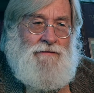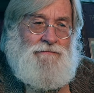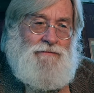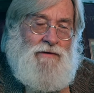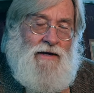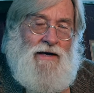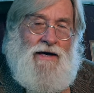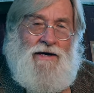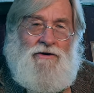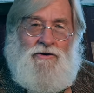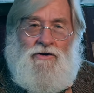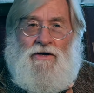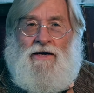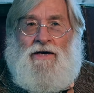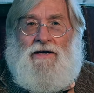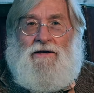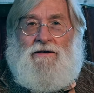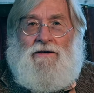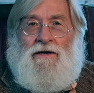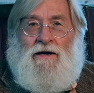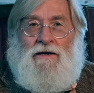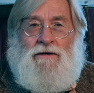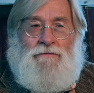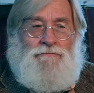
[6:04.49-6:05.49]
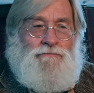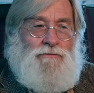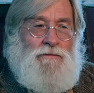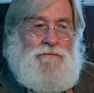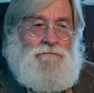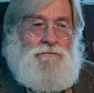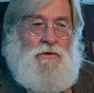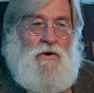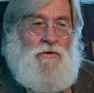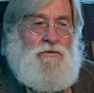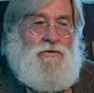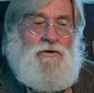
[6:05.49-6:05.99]
And I could add,
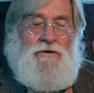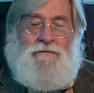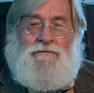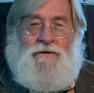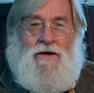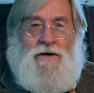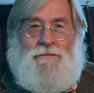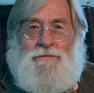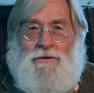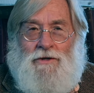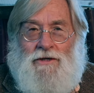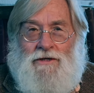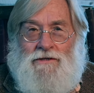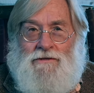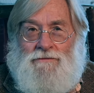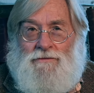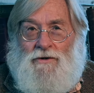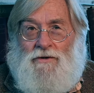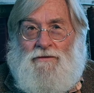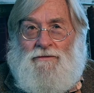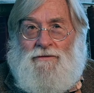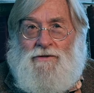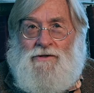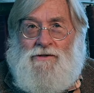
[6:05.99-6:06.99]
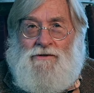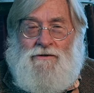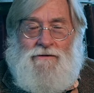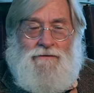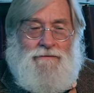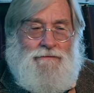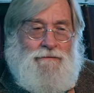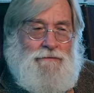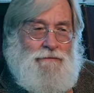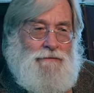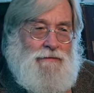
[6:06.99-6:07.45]
both look very plausible too.